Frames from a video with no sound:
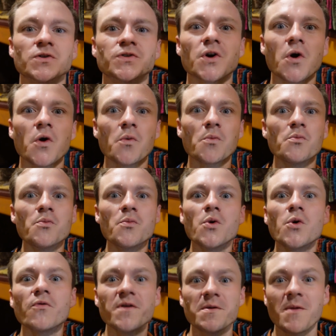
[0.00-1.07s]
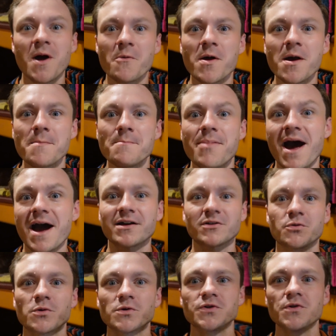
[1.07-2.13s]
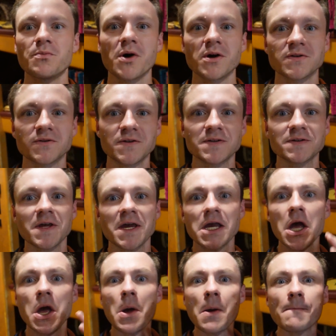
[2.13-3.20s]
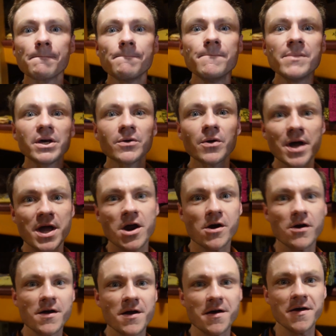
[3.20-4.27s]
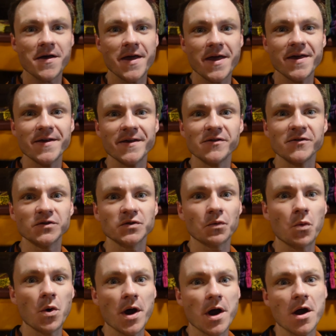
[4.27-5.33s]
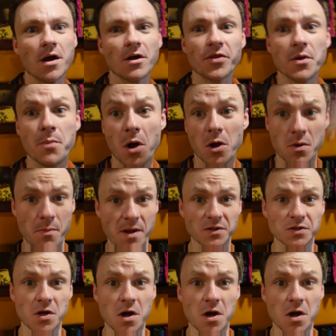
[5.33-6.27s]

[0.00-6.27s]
So moving my way back towards the bus, this like middle area is where the bunk beds